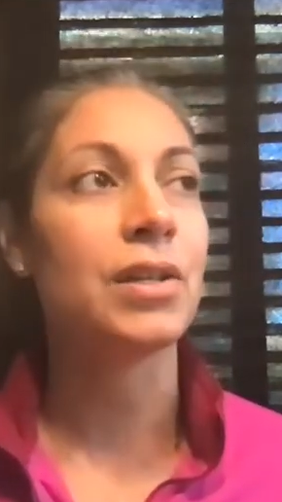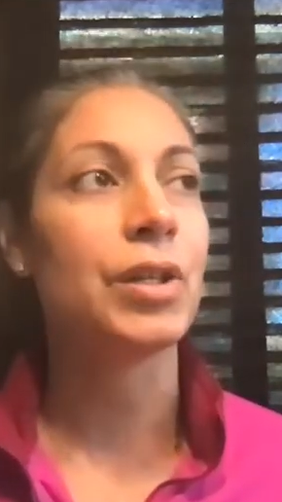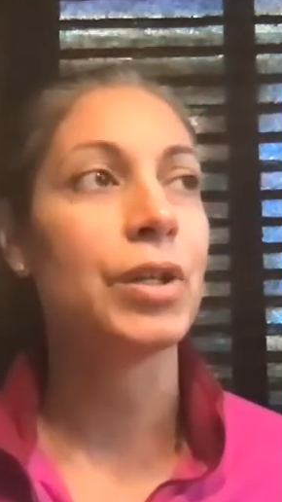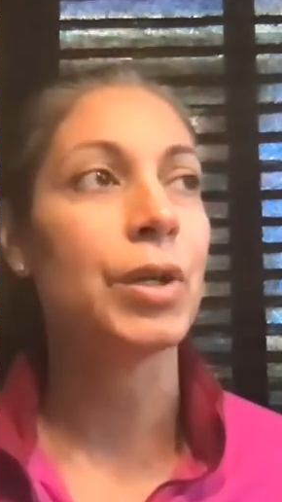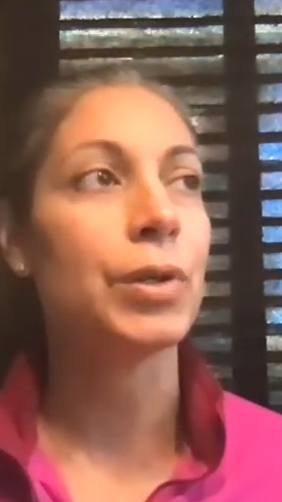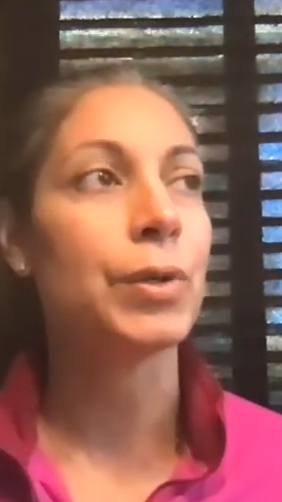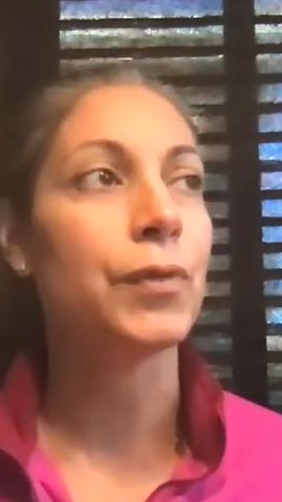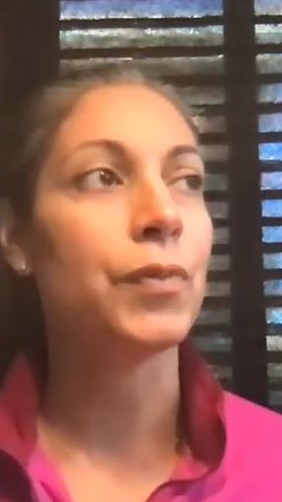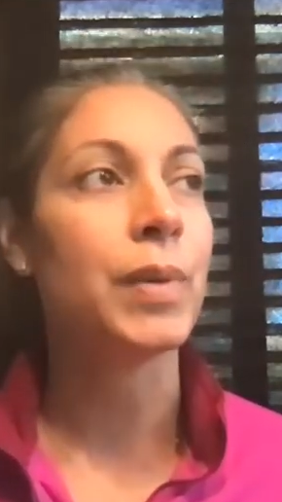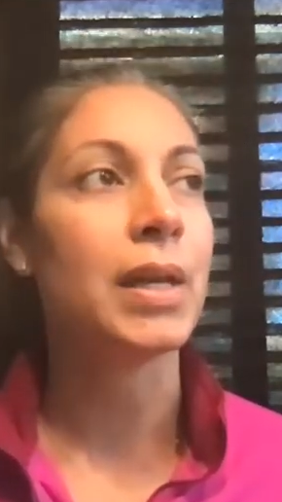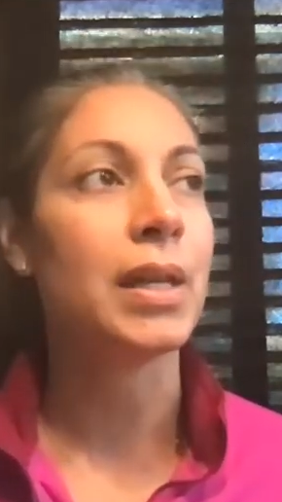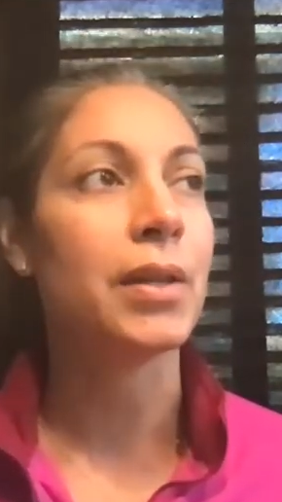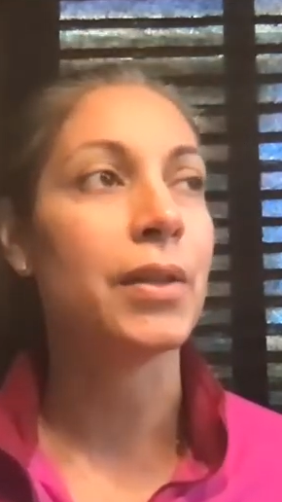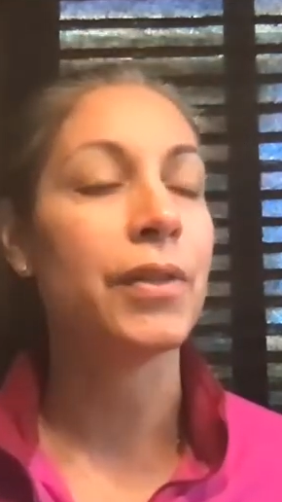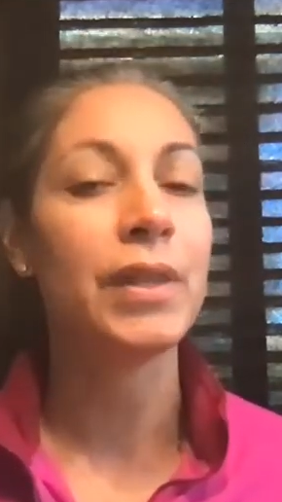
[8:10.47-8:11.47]
you know, you've
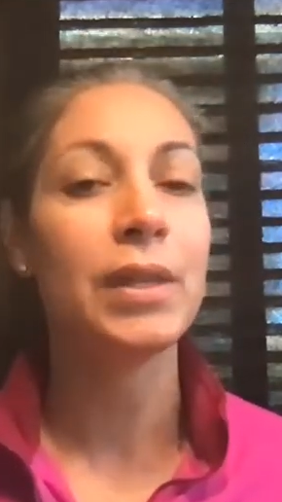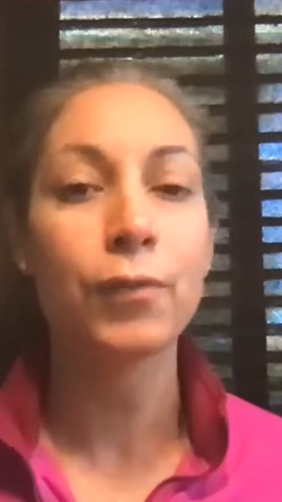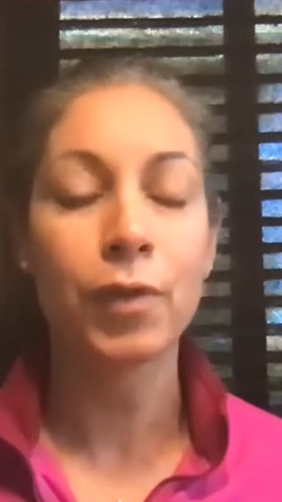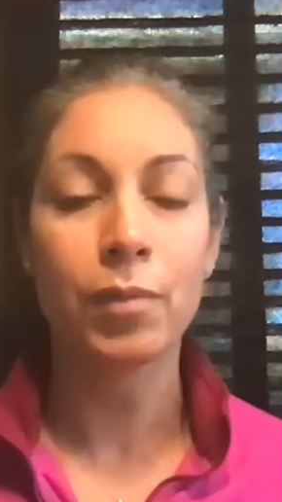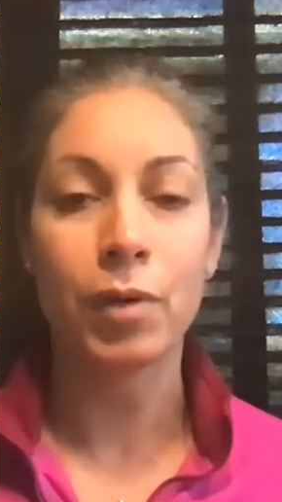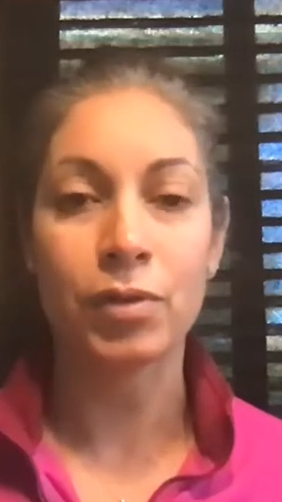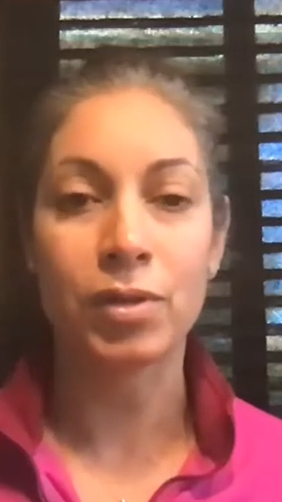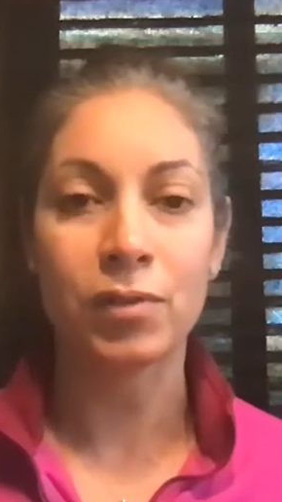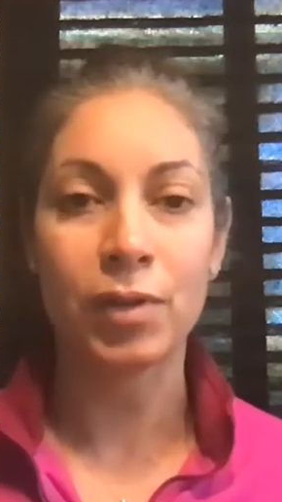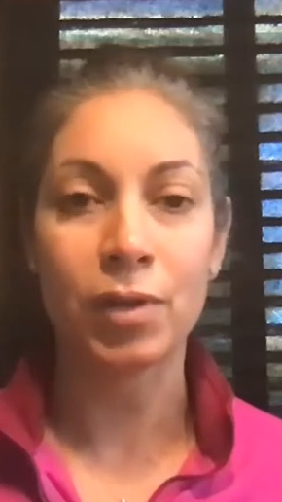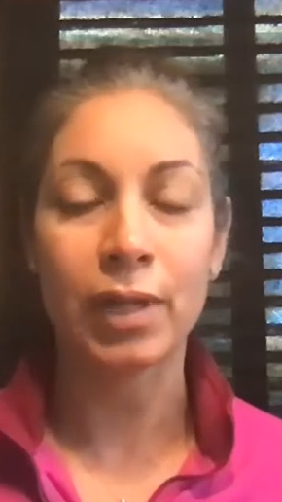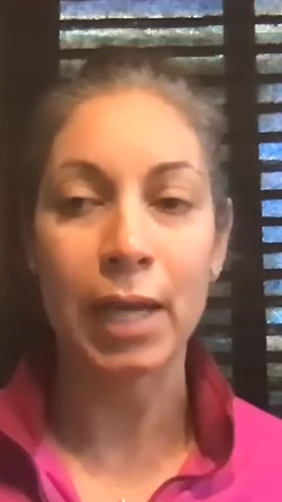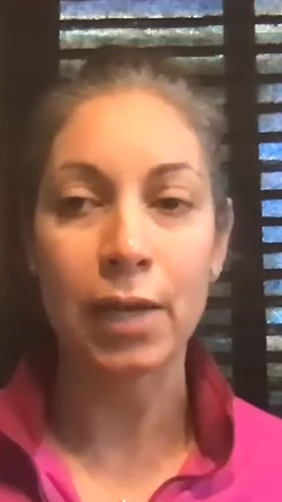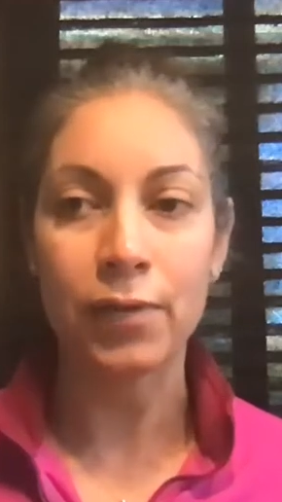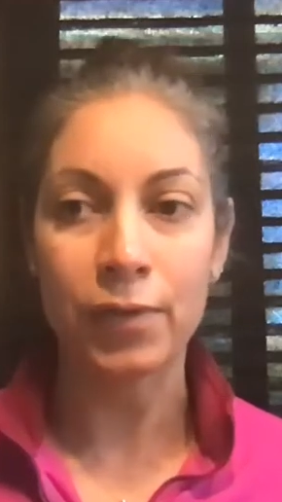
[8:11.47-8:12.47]
been thin for most of your
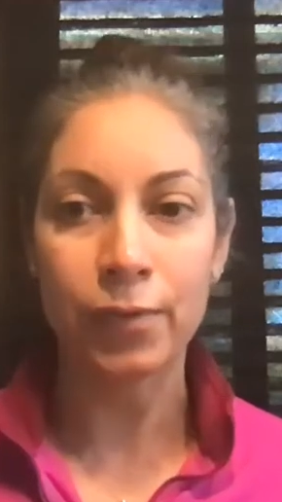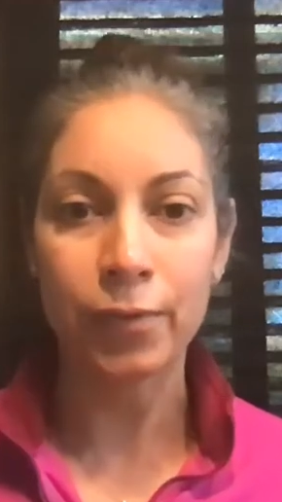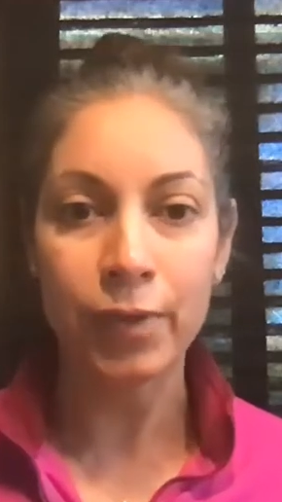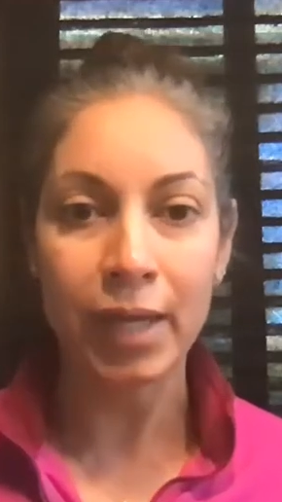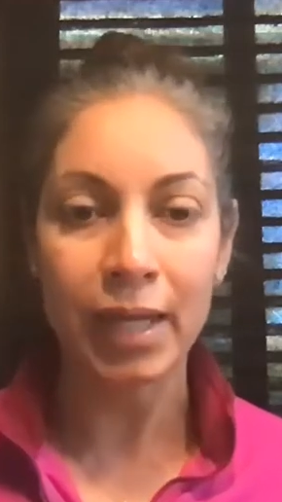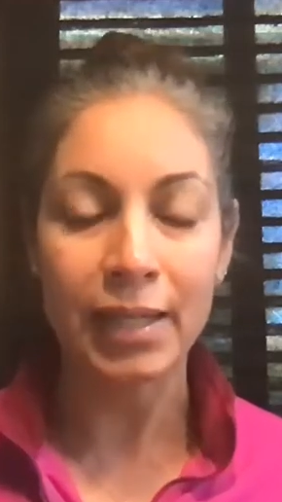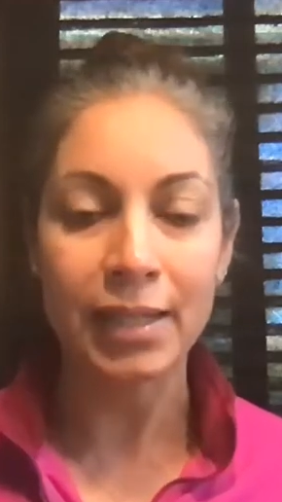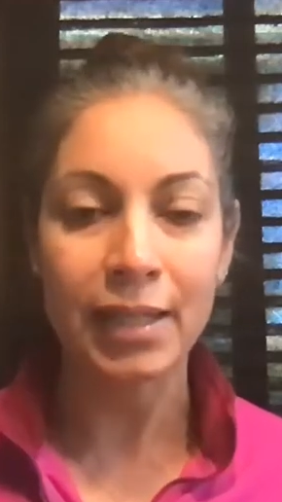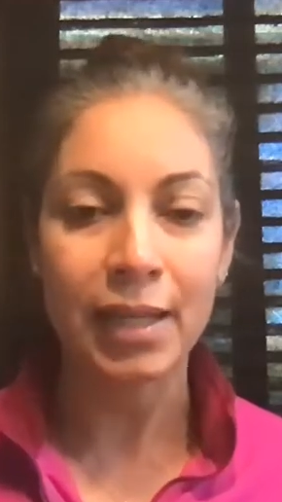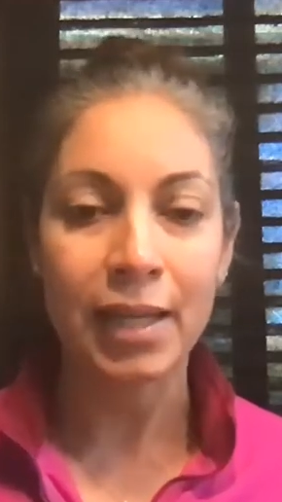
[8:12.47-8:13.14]
life and fit,